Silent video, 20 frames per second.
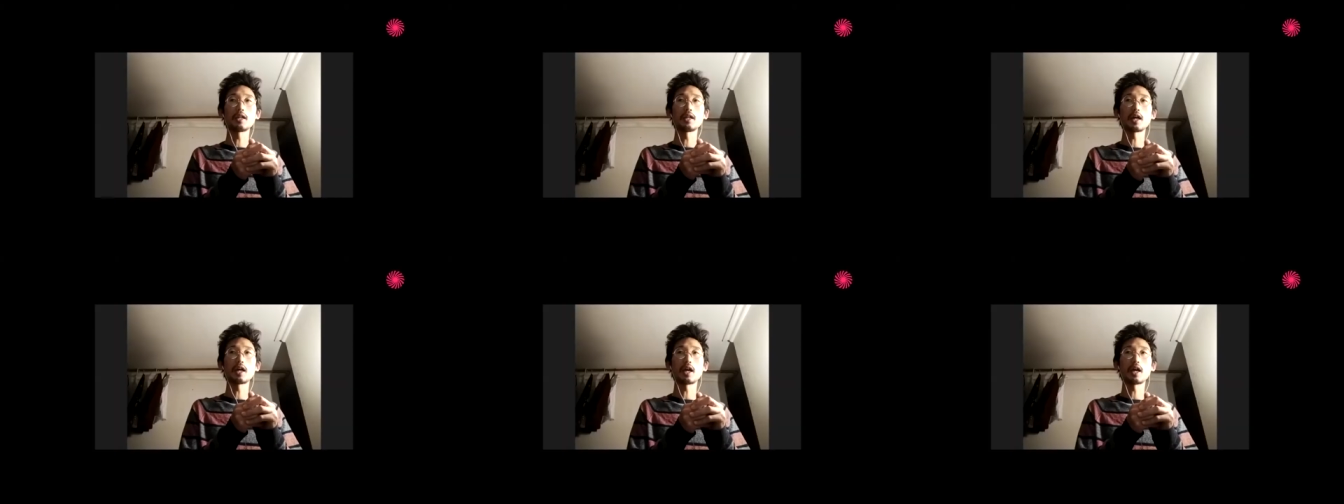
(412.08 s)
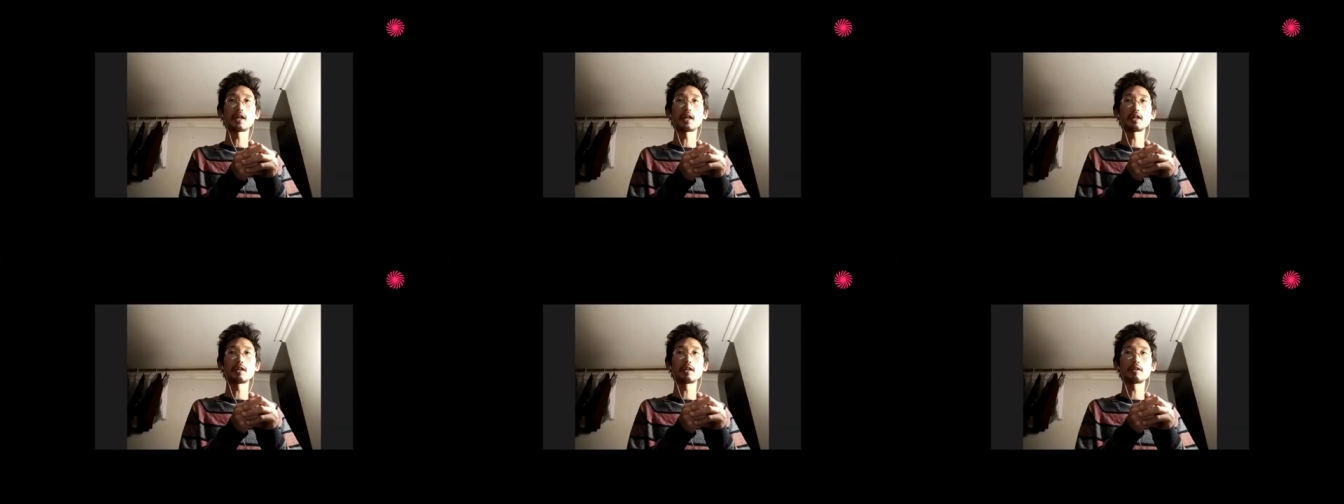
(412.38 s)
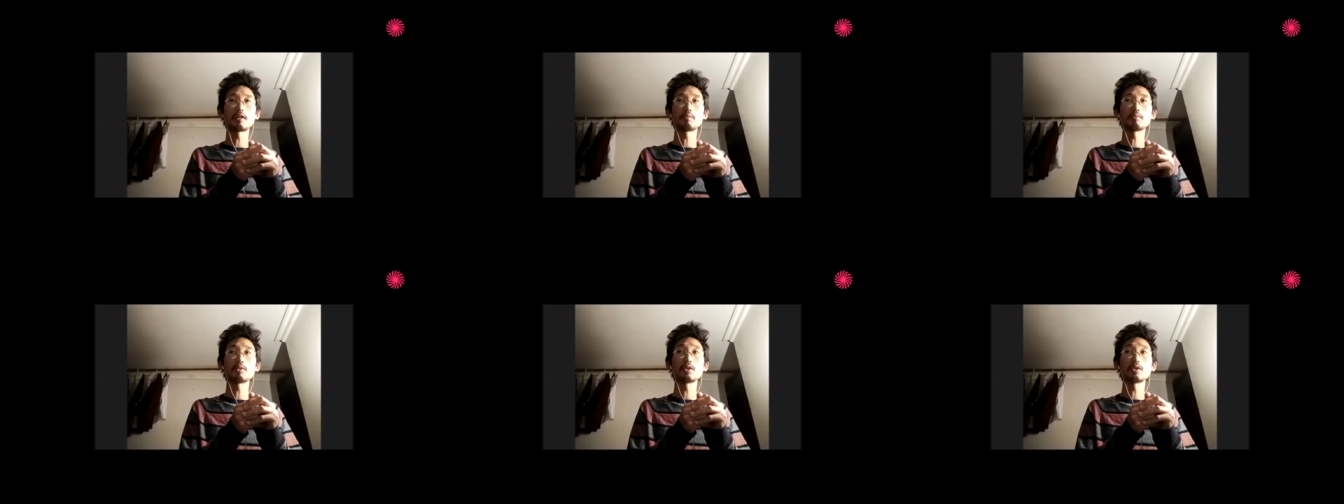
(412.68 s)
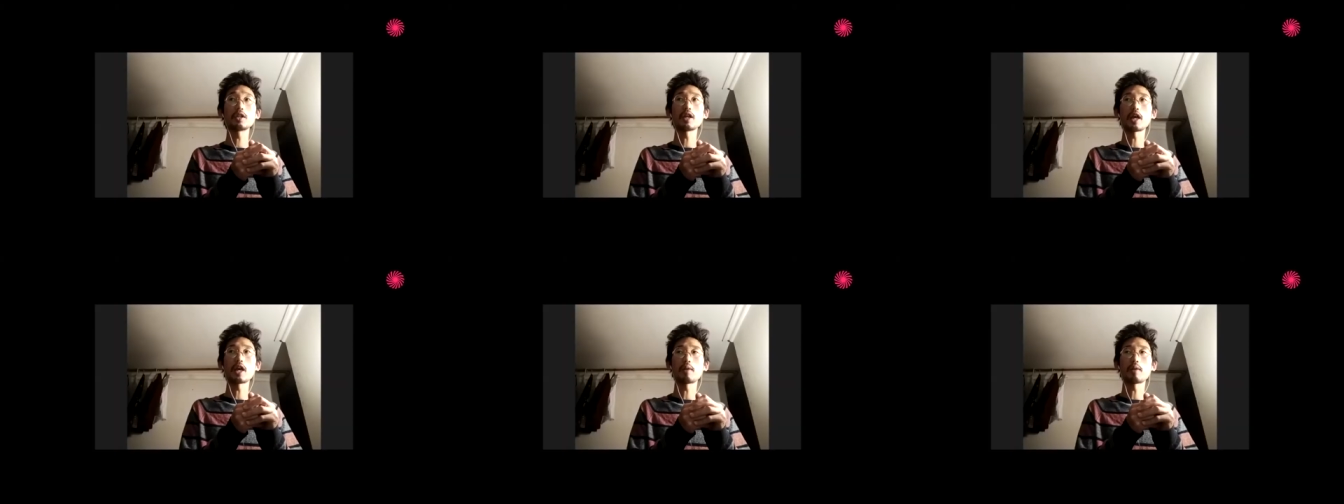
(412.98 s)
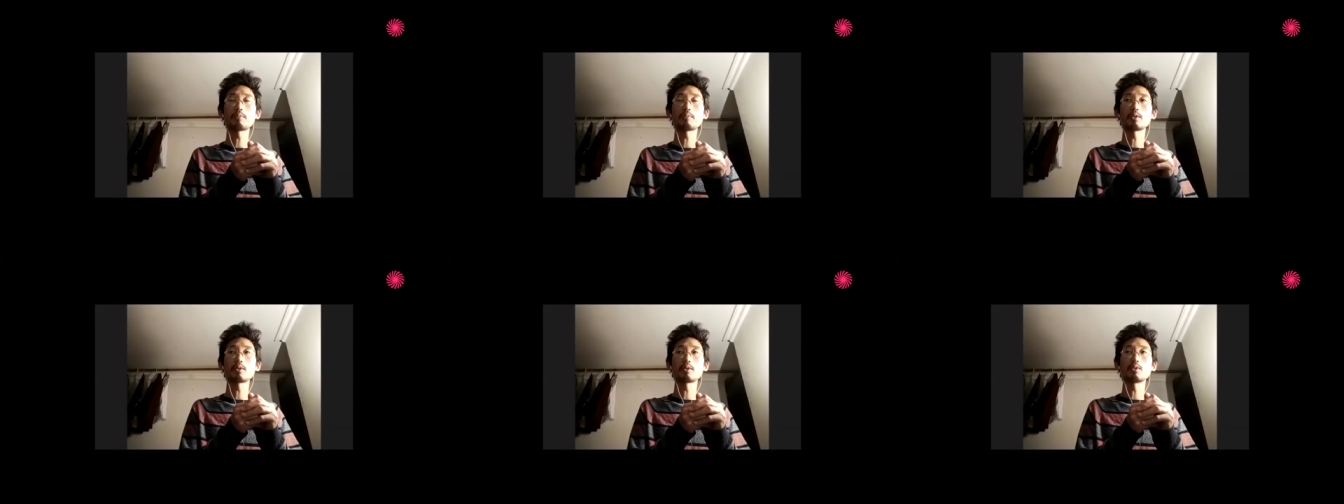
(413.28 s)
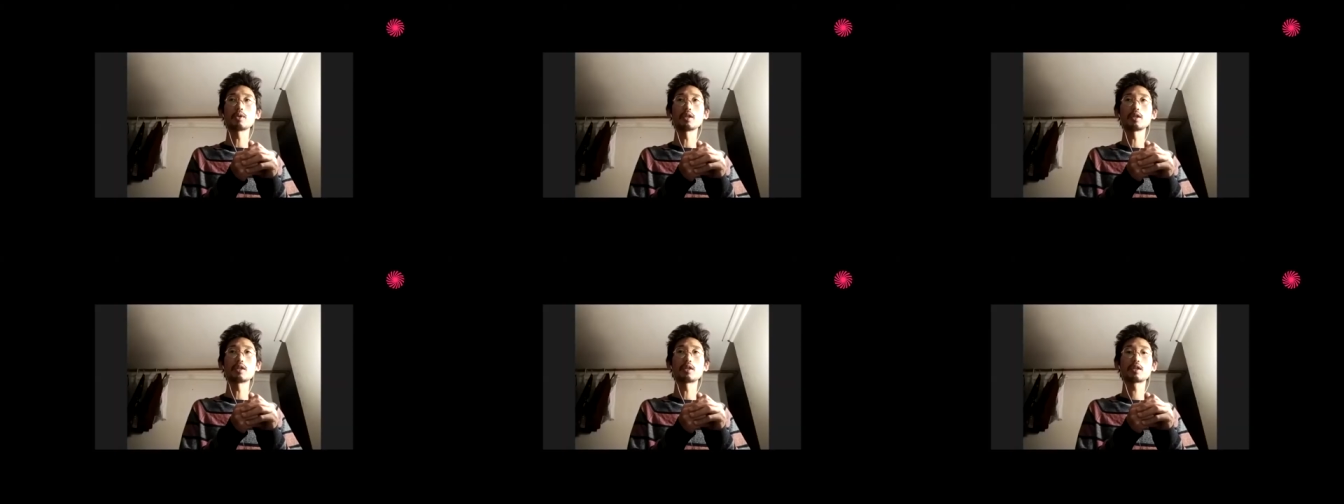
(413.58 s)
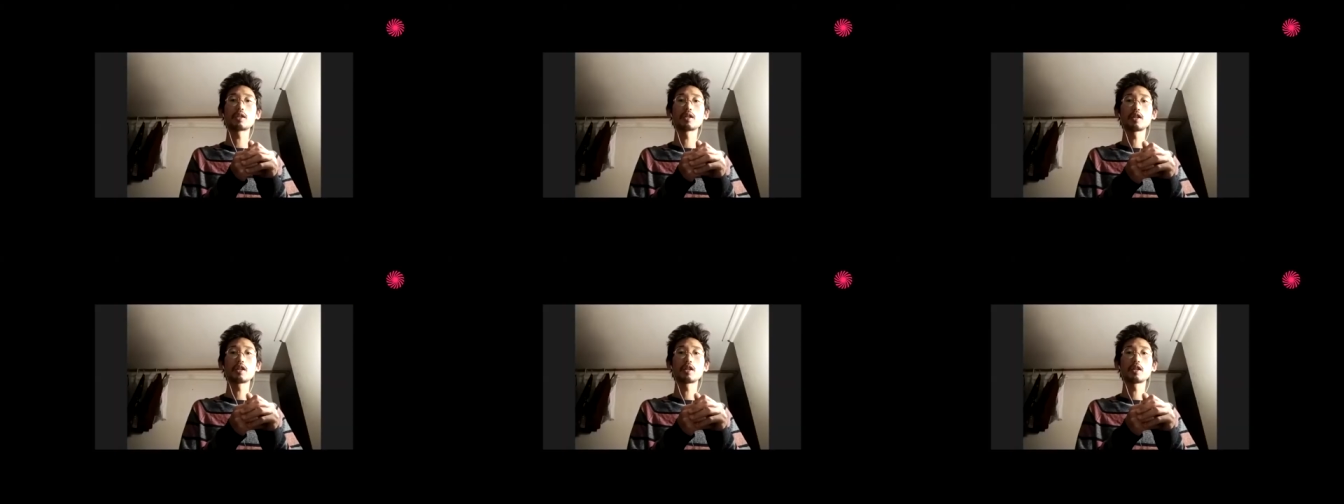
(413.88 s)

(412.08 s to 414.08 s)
I'm really happy with,